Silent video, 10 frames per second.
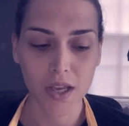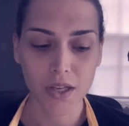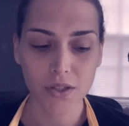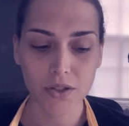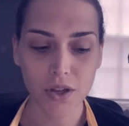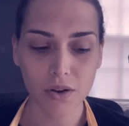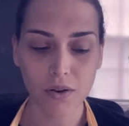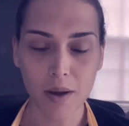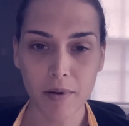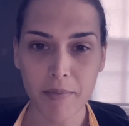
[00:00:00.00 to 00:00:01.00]

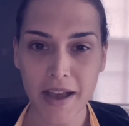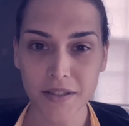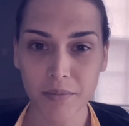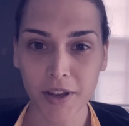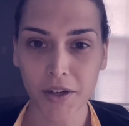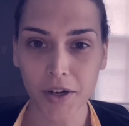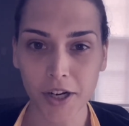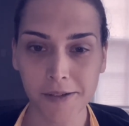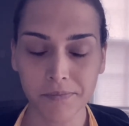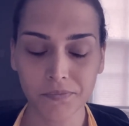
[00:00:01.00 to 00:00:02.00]
So I'm a mask
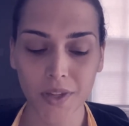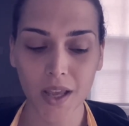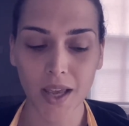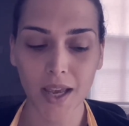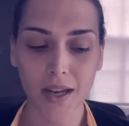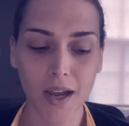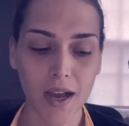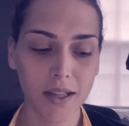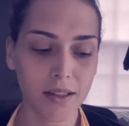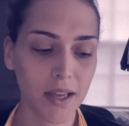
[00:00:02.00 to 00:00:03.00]
maker, and
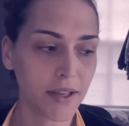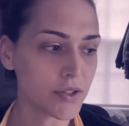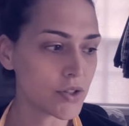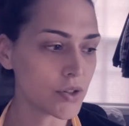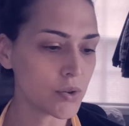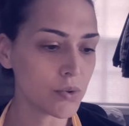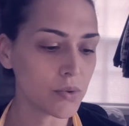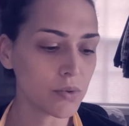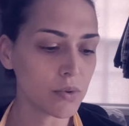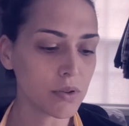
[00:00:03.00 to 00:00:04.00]
I like
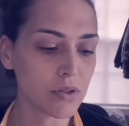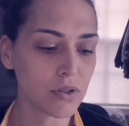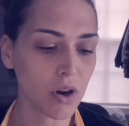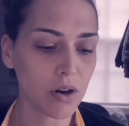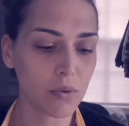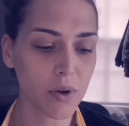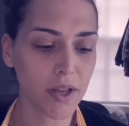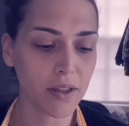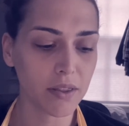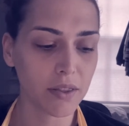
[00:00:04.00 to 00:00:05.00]
to start
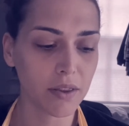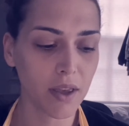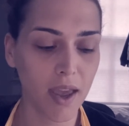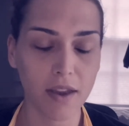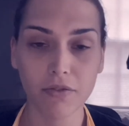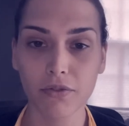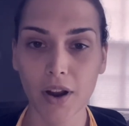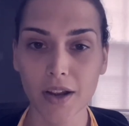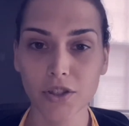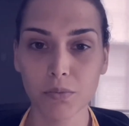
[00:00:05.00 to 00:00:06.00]
with a
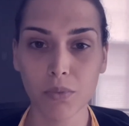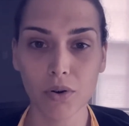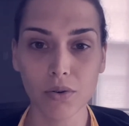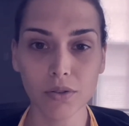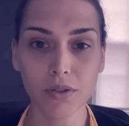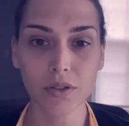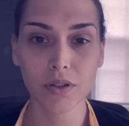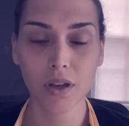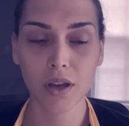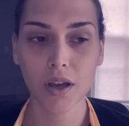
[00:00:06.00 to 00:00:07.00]
fresh mold
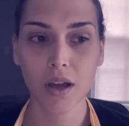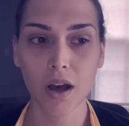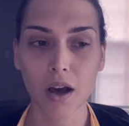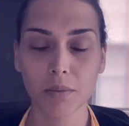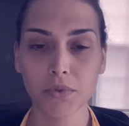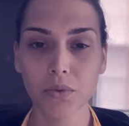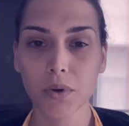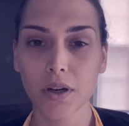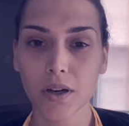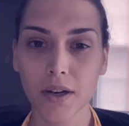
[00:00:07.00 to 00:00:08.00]
to
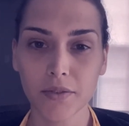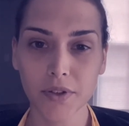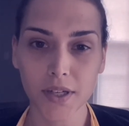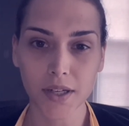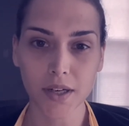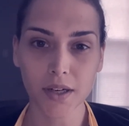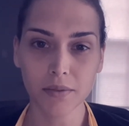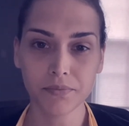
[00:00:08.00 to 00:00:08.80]
work on every year.